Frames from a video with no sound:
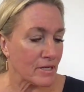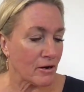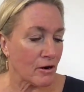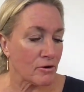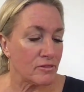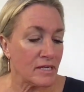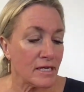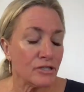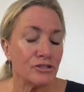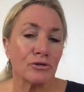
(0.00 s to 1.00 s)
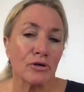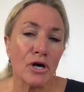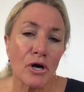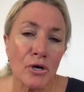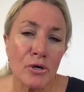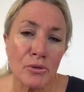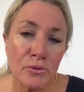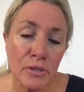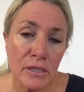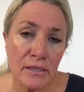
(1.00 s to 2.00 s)
Are these your
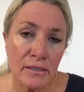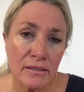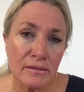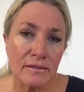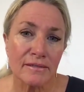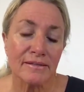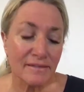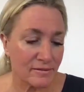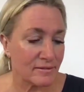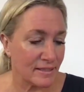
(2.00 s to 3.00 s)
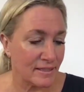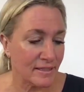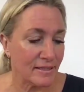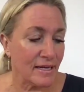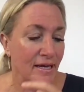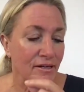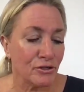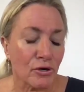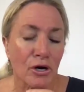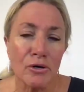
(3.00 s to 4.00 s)
own, this is the key,
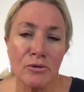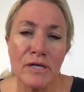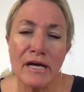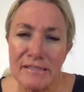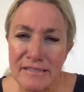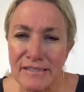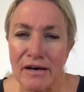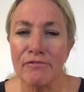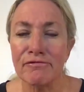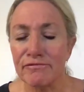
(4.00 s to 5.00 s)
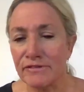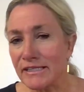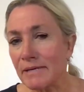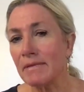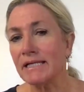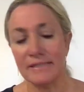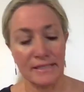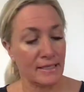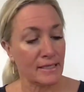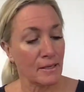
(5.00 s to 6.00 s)
your own
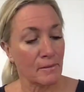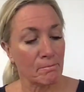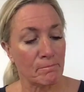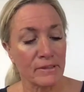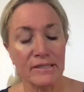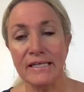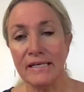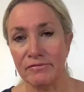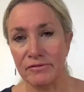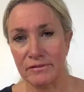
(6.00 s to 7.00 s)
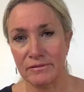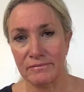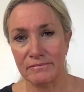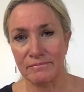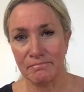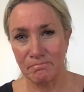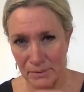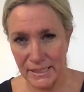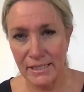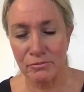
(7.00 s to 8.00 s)
self-limiting beliefs
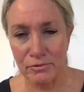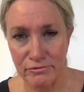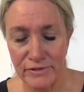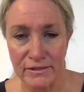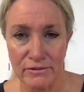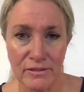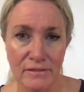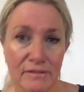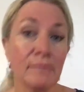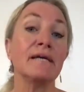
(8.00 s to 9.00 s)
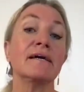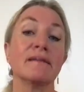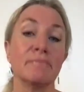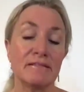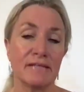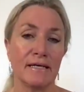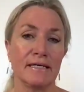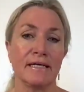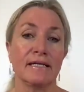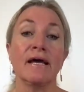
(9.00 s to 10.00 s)
being revealed? Let me say it
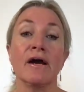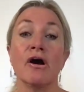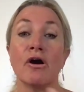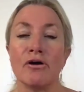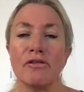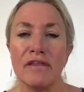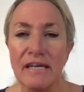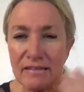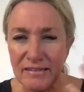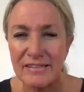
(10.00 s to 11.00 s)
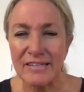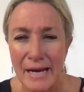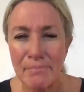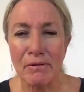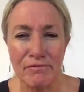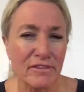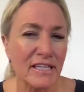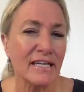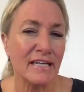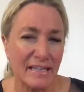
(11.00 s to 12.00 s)
again. Are these type of
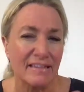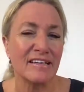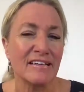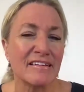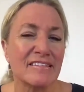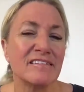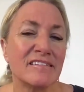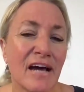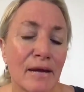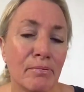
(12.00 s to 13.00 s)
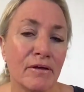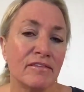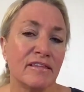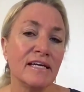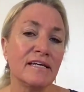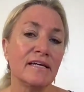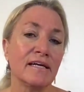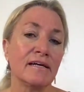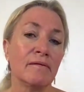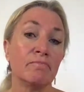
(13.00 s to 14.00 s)
thinking, is this type of
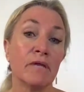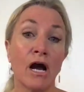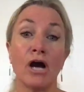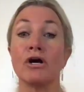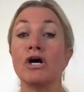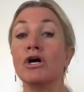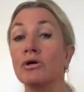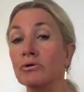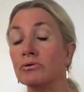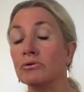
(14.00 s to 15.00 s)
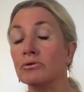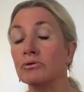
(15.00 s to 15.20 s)
thinking our own